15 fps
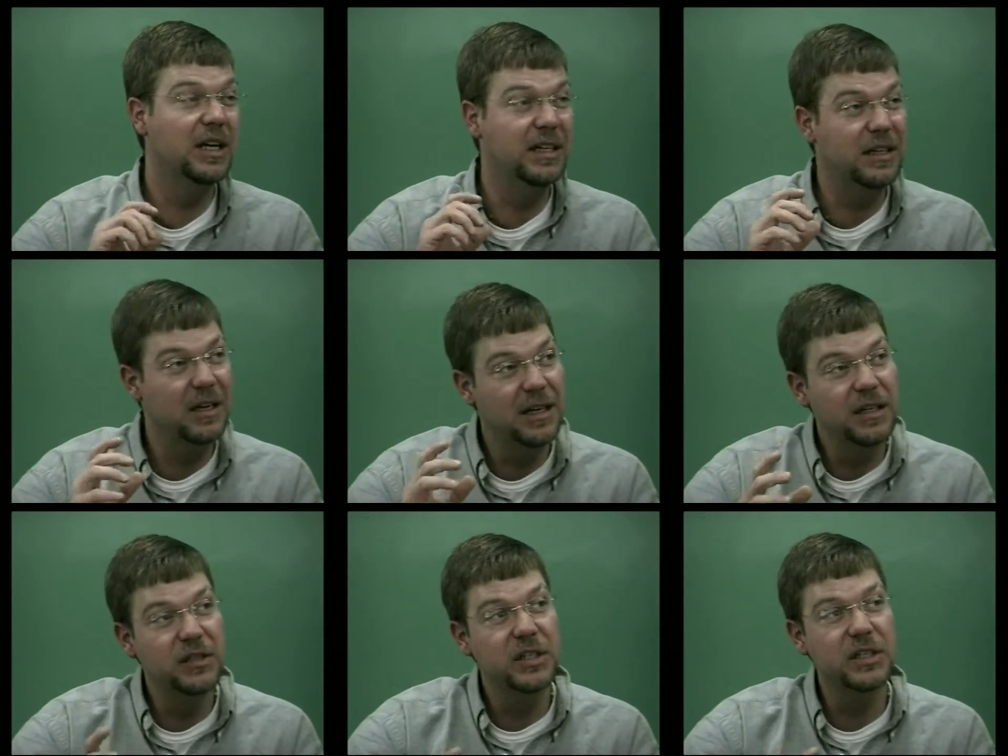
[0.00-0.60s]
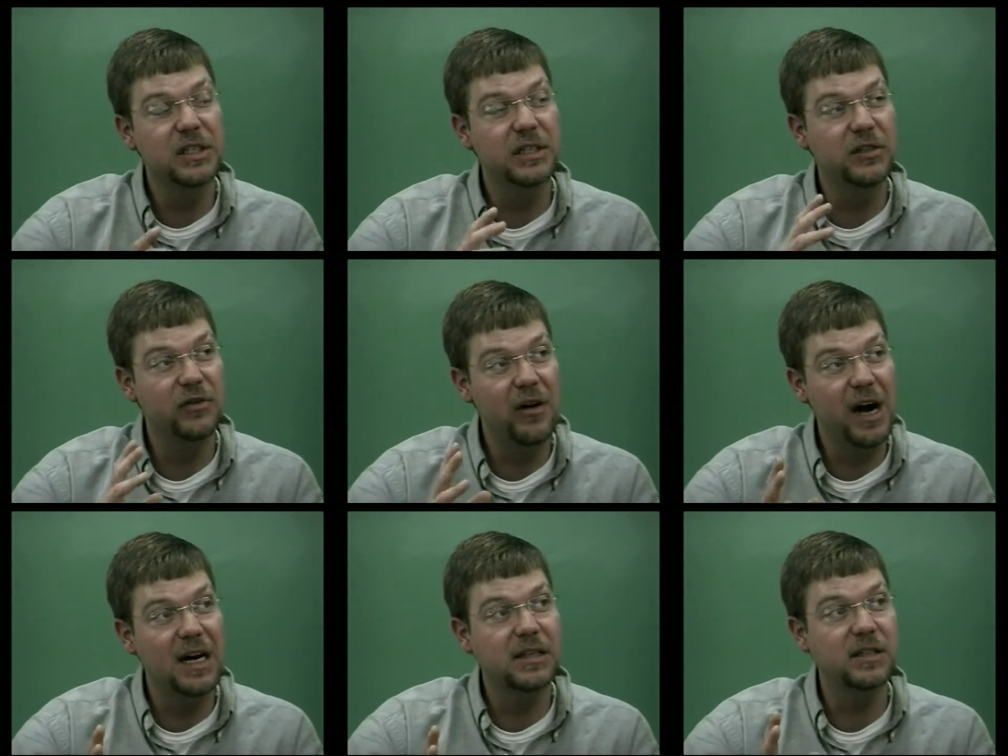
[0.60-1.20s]
it, it just
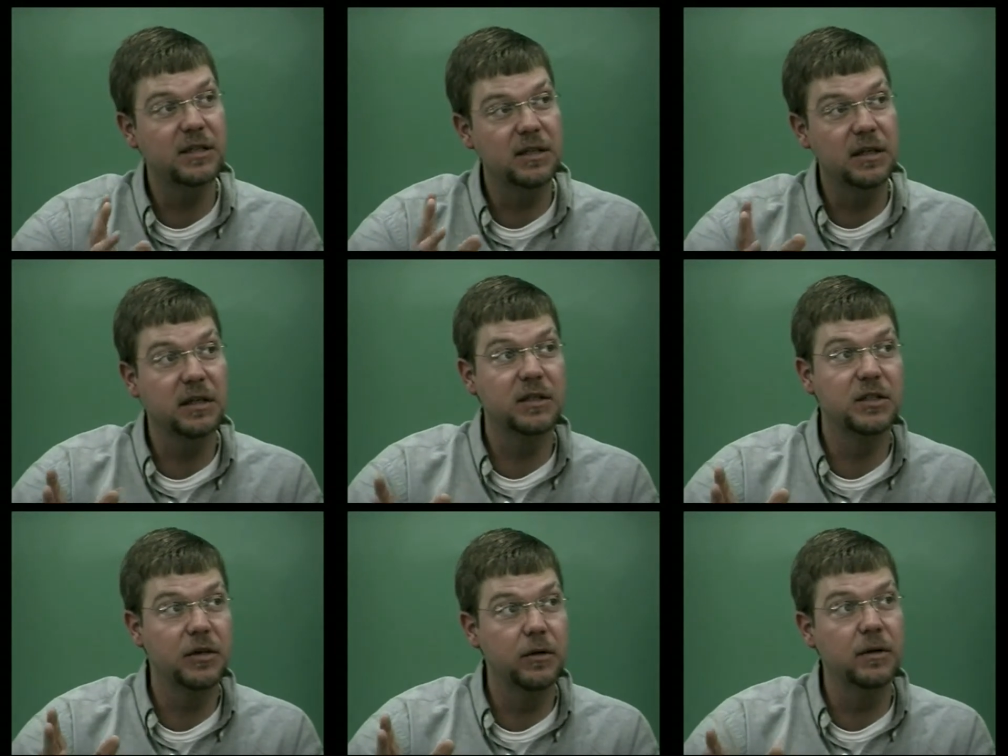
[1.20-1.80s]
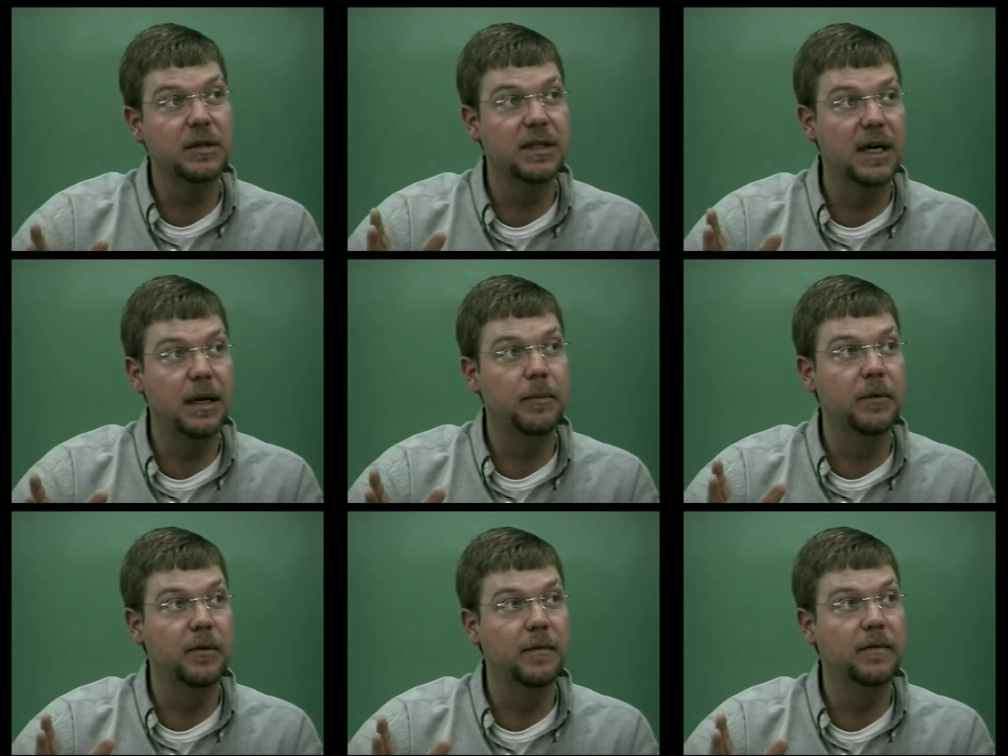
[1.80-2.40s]
attracts a, a certain type
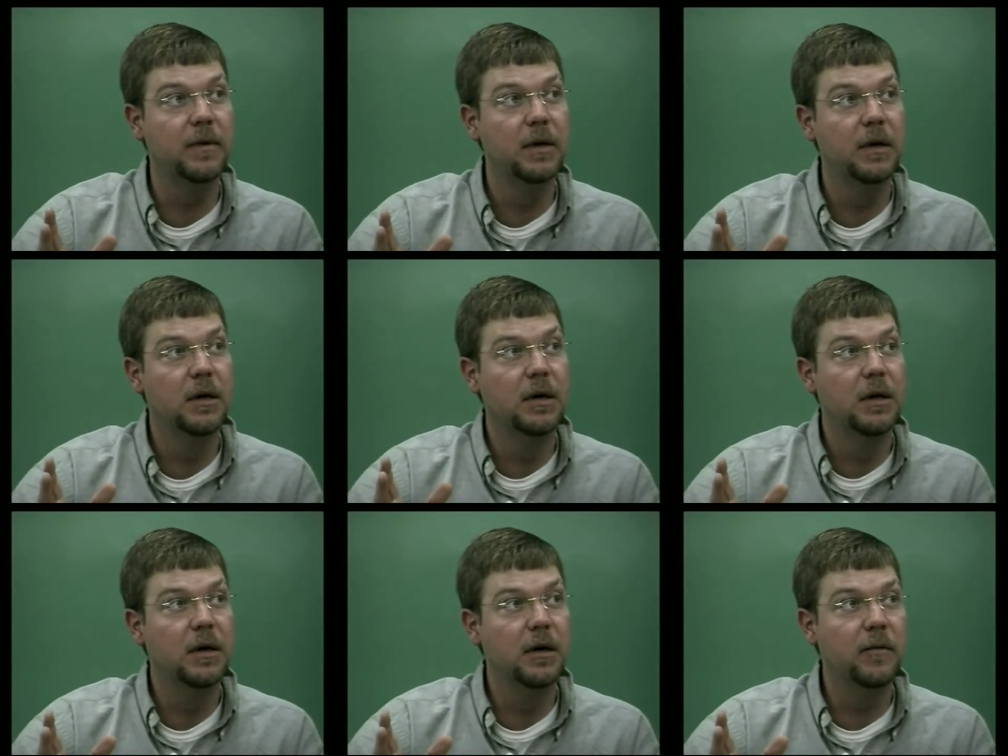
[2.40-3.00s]
of,